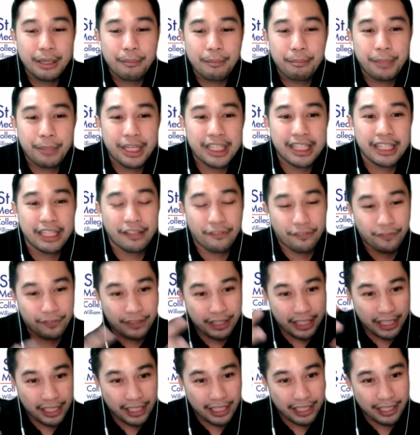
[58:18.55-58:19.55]
but if
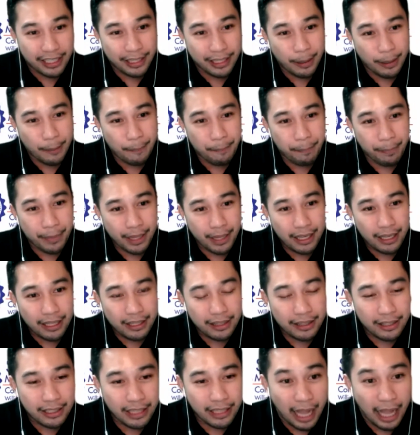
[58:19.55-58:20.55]
the um,
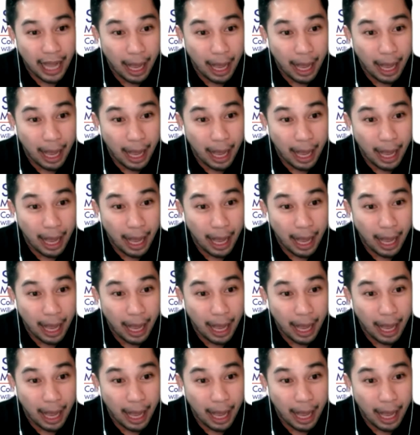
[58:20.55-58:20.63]
the